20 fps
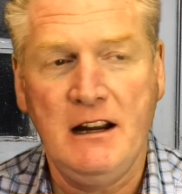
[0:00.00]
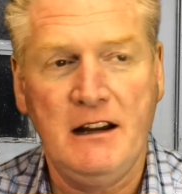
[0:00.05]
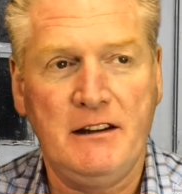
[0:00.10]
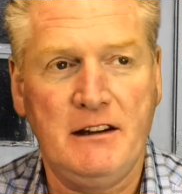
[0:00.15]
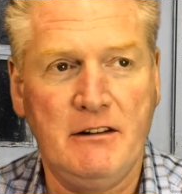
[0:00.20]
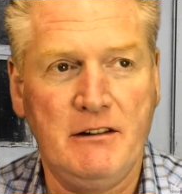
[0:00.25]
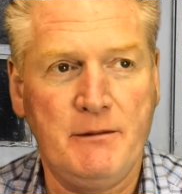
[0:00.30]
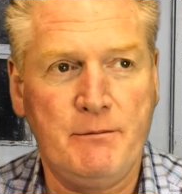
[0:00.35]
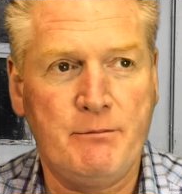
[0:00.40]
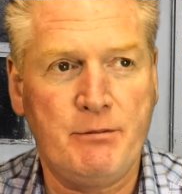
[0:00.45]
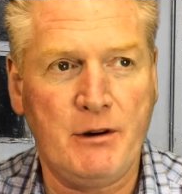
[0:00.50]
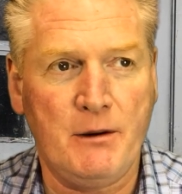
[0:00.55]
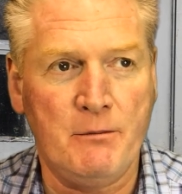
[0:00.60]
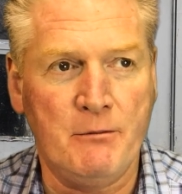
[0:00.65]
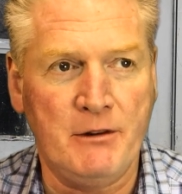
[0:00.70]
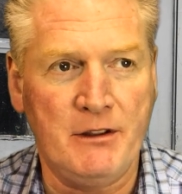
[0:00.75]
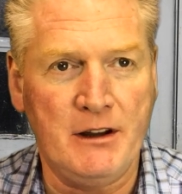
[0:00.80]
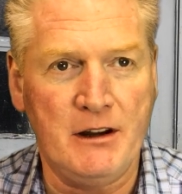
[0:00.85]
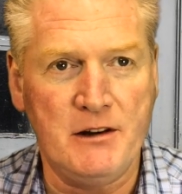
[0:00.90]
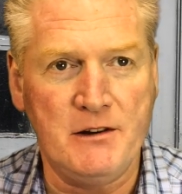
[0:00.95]
The only problem
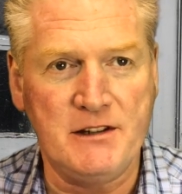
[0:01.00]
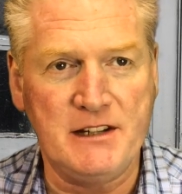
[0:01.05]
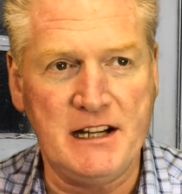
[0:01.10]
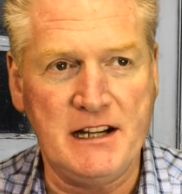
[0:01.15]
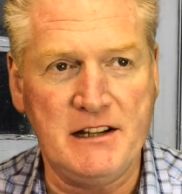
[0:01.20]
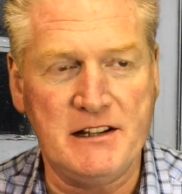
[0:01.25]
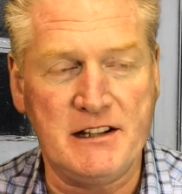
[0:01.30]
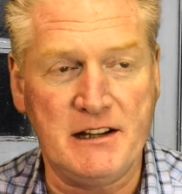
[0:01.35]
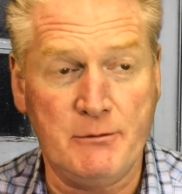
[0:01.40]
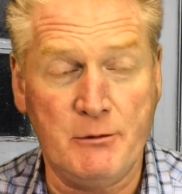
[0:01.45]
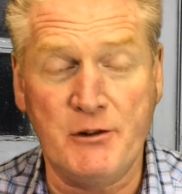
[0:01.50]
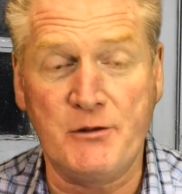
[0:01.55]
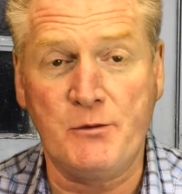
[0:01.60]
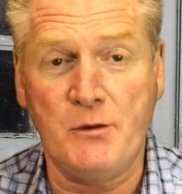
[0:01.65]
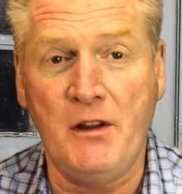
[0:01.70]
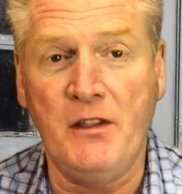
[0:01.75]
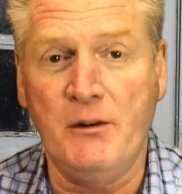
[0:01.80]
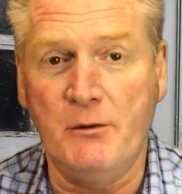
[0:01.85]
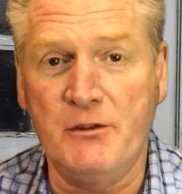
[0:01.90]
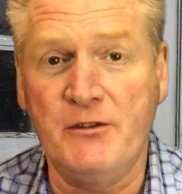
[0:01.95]
with those is there was
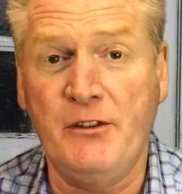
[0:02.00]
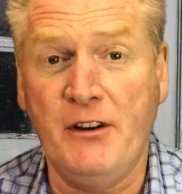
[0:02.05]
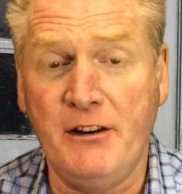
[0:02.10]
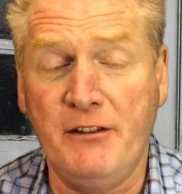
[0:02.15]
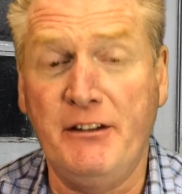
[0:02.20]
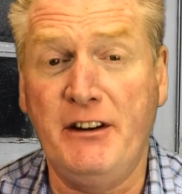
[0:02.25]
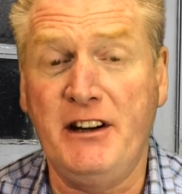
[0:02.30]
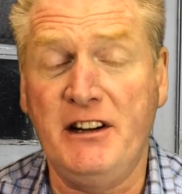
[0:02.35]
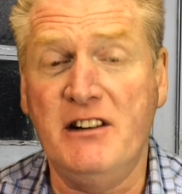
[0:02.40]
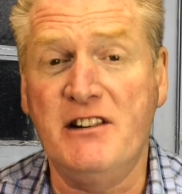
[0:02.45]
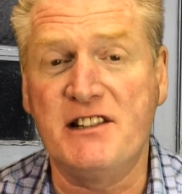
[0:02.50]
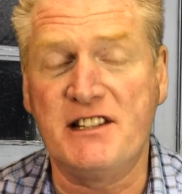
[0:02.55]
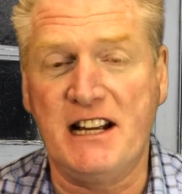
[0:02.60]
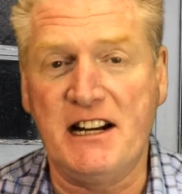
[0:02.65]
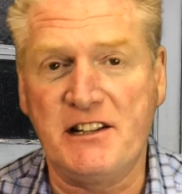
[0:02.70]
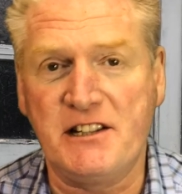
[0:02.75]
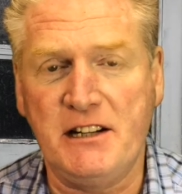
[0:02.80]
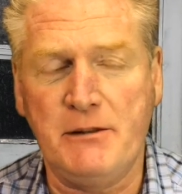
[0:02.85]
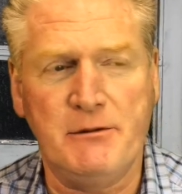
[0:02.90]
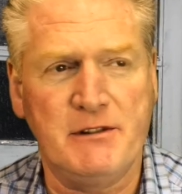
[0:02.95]
one that was very, very nice,
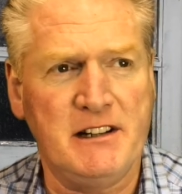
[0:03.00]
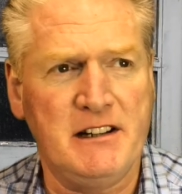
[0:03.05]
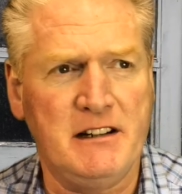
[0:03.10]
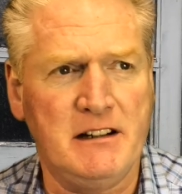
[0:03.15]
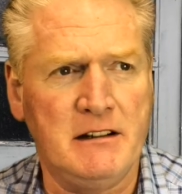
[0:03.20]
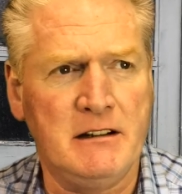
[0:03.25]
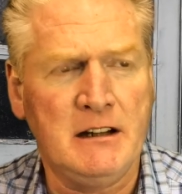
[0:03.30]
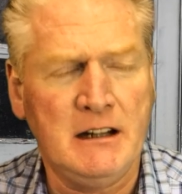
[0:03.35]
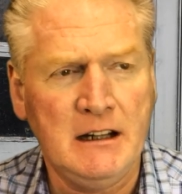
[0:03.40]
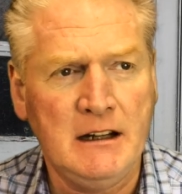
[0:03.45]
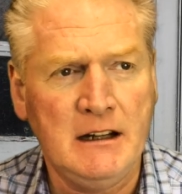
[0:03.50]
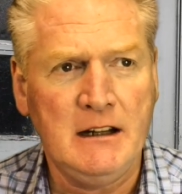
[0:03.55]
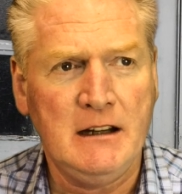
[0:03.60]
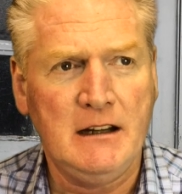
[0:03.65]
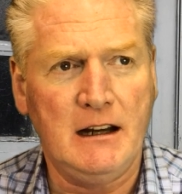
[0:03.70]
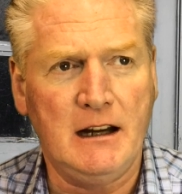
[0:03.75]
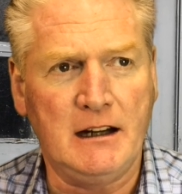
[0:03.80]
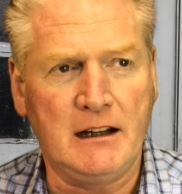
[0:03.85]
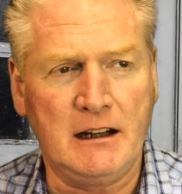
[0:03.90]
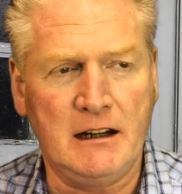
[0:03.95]
actually. It was in a
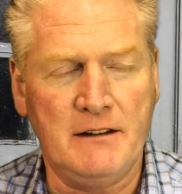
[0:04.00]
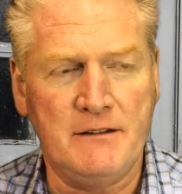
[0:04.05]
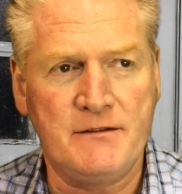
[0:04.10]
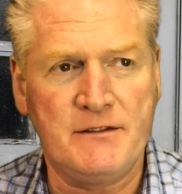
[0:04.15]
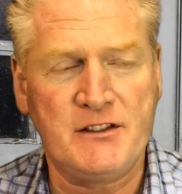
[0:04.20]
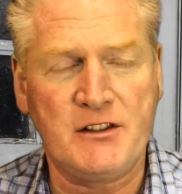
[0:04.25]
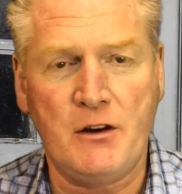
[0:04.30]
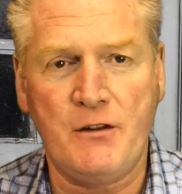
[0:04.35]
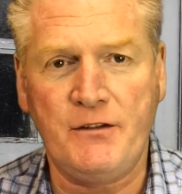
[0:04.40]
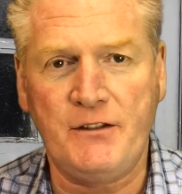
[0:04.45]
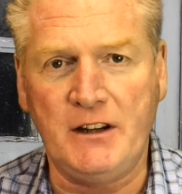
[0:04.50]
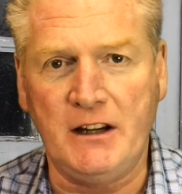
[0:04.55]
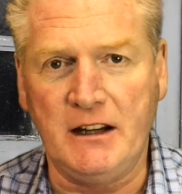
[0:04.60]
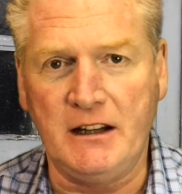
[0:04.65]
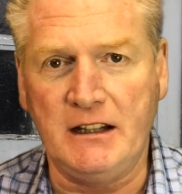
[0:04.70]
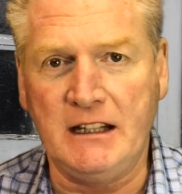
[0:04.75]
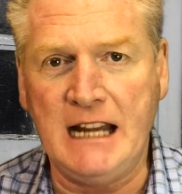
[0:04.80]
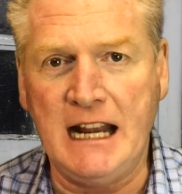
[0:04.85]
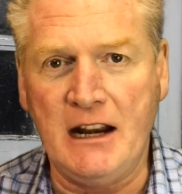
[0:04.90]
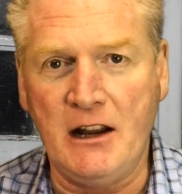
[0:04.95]
kind of softer
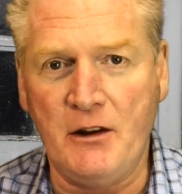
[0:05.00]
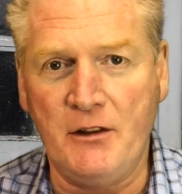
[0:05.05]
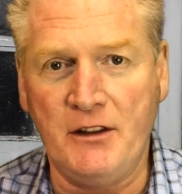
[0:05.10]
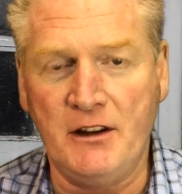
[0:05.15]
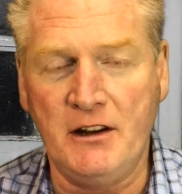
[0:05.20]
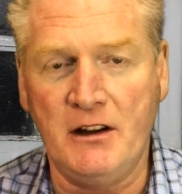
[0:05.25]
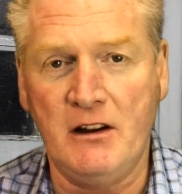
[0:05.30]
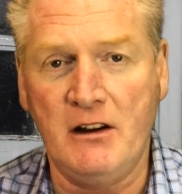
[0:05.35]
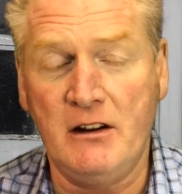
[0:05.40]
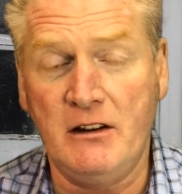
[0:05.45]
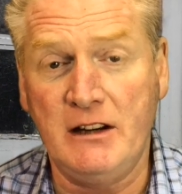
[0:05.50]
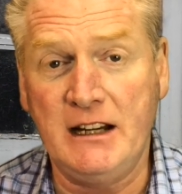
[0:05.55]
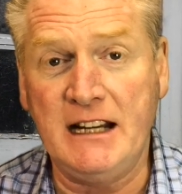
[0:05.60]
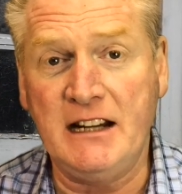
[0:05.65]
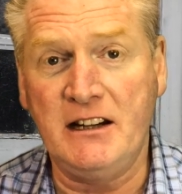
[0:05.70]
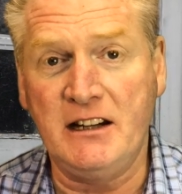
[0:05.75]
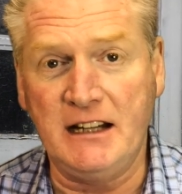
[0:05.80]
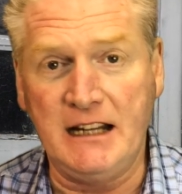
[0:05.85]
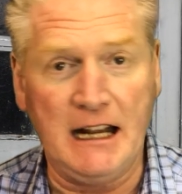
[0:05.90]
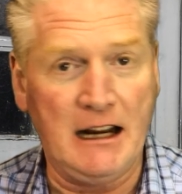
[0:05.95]
yellow than our
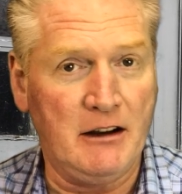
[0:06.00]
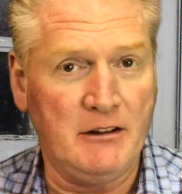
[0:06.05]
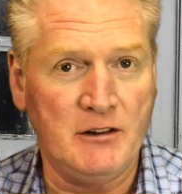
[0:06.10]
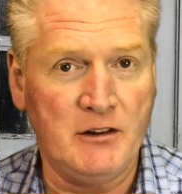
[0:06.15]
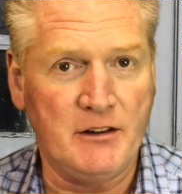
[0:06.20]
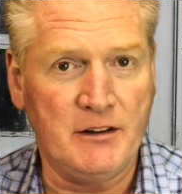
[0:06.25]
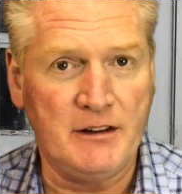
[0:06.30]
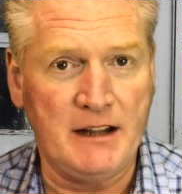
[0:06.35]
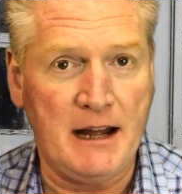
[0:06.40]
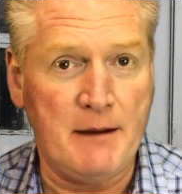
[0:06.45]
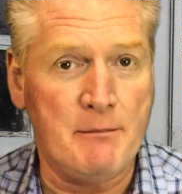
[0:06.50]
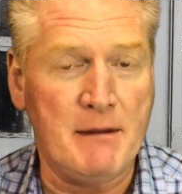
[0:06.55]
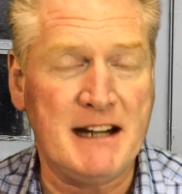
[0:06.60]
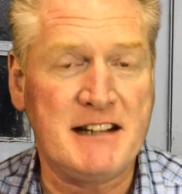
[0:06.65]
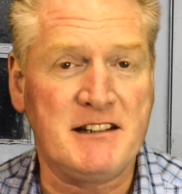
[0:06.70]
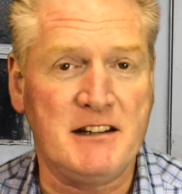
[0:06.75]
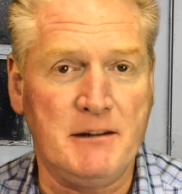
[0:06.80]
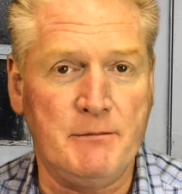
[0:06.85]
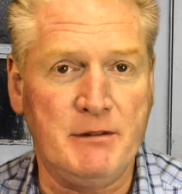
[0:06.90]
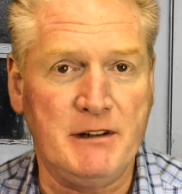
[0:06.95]
inky yellow. Not that that
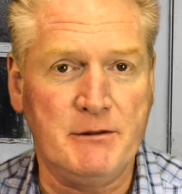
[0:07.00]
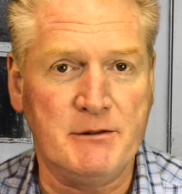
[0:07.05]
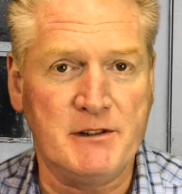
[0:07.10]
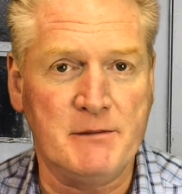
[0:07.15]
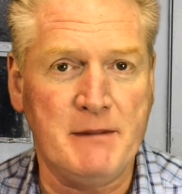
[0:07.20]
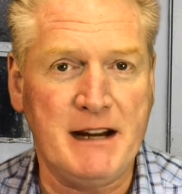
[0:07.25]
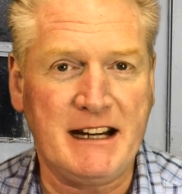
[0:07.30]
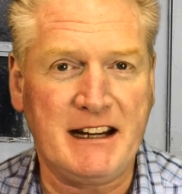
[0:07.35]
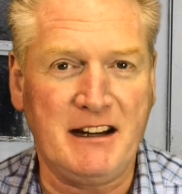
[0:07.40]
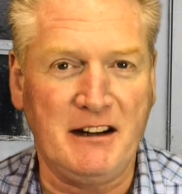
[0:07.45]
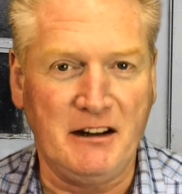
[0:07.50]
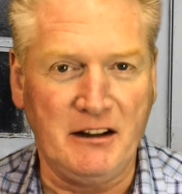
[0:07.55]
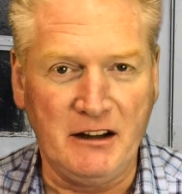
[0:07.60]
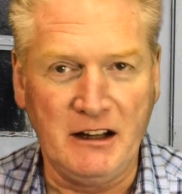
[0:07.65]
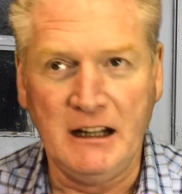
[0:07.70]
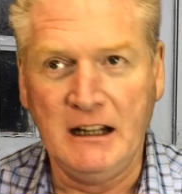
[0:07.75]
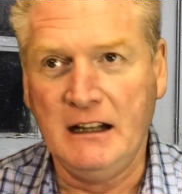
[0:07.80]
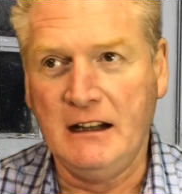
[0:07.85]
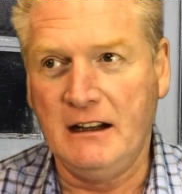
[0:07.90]
mattered, but it was immaculate.